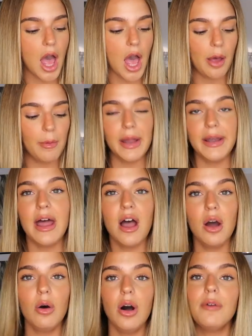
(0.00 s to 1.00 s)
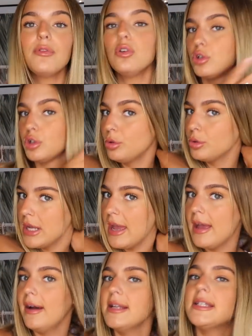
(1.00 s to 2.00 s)
And now I've got shorter
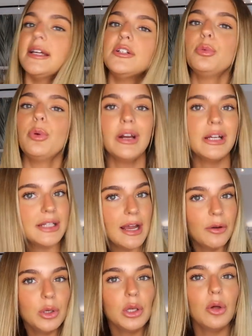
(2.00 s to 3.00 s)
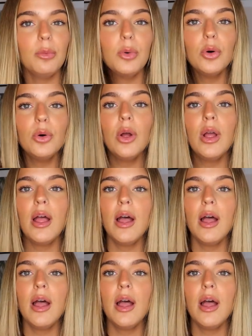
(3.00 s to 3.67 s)
hair, I tend to wear it down a lot more.